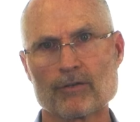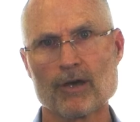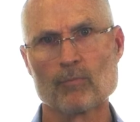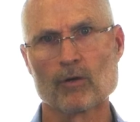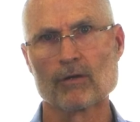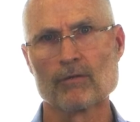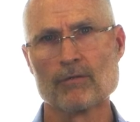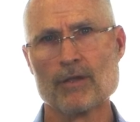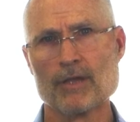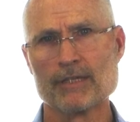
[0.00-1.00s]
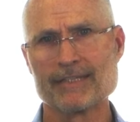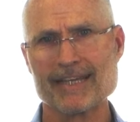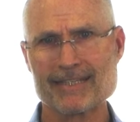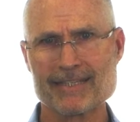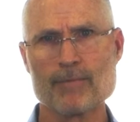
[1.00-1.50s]
number.
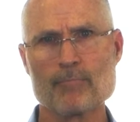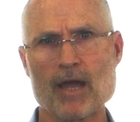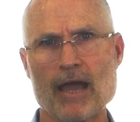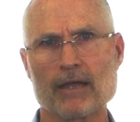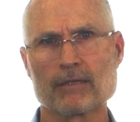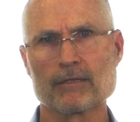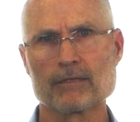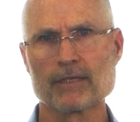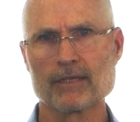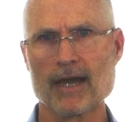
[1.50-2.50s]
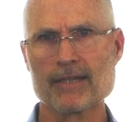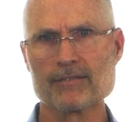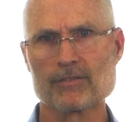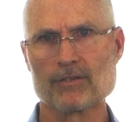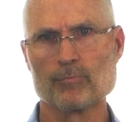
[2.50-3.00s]
Take a step back, get
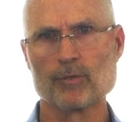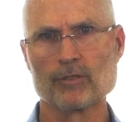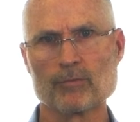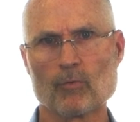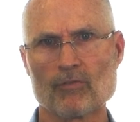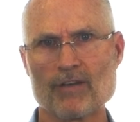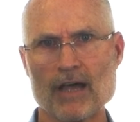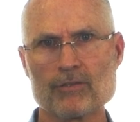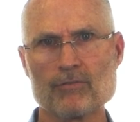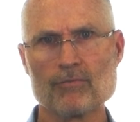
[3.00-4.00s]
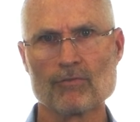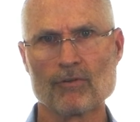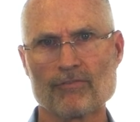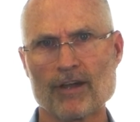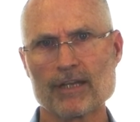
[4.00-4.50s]
guidance on building more value
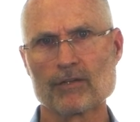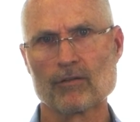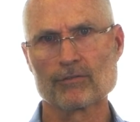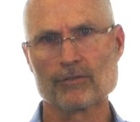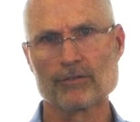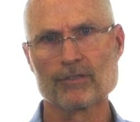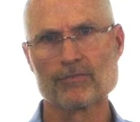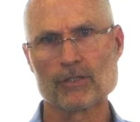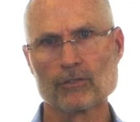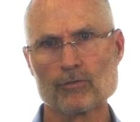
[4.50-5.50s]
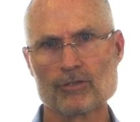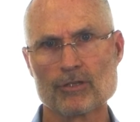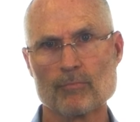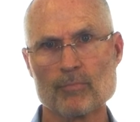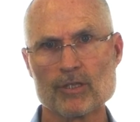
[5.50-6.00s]
or finding an alternative
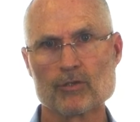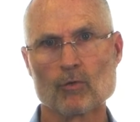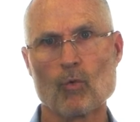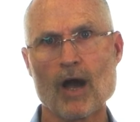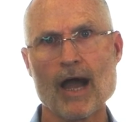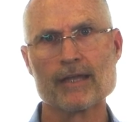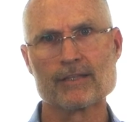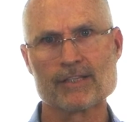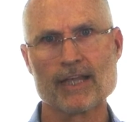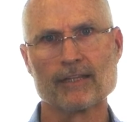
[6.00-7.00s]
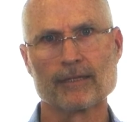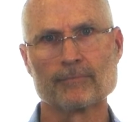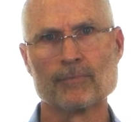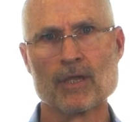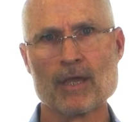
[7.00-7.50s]
solution that meets your why in selling,
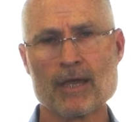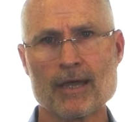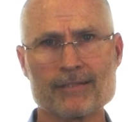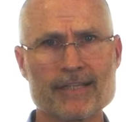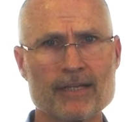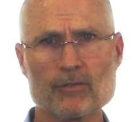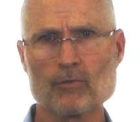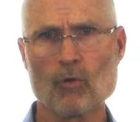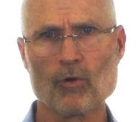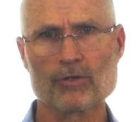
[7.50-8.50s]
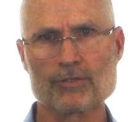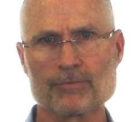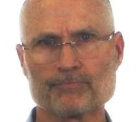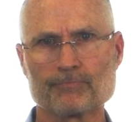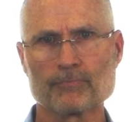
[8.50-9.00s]
and set a new course.
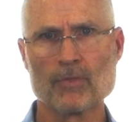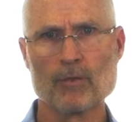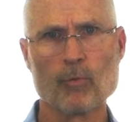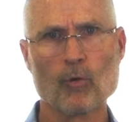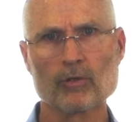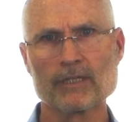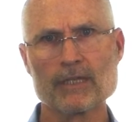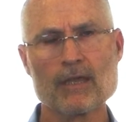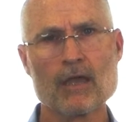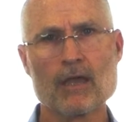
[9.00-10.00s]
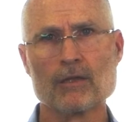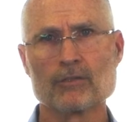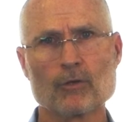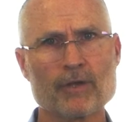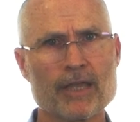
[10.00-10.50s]
Importantly,
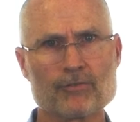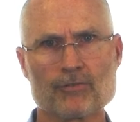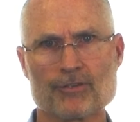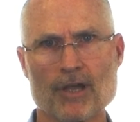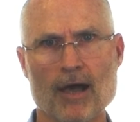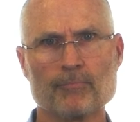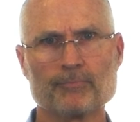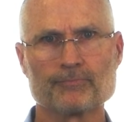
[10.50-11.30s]
don't answer shop.